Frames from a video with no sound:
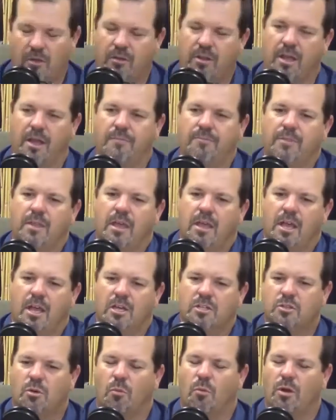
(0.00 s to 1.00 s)
Okay.
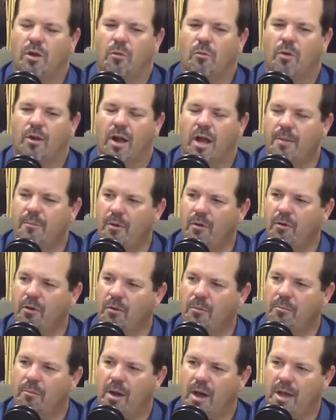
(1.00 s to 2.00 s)
So what I'm a
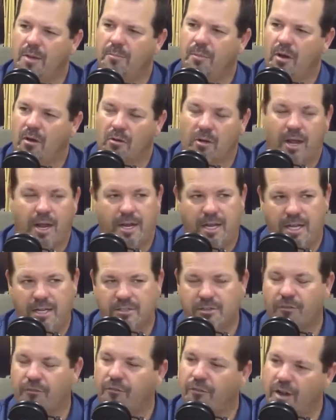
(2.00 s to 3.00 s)
little mind boggled, and
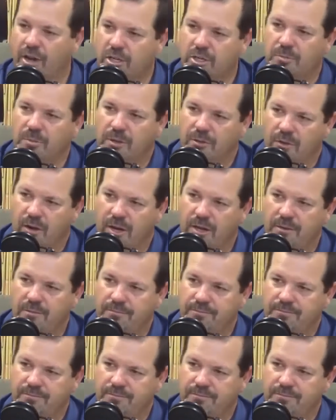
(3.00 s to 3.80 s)
he's a freshman, right?